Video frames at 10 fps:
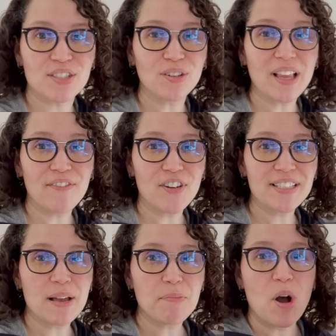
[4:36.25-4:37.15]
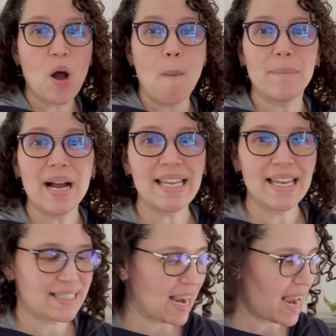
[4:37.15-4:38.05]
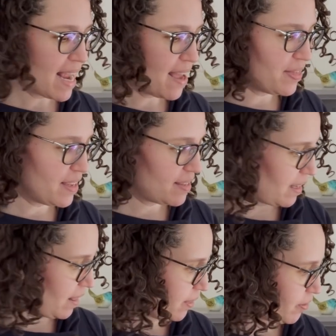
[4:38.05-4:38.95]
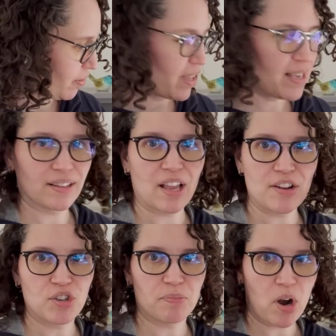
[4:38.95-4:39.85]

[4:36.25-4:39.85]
So like, for example, my kids, I had this these lunch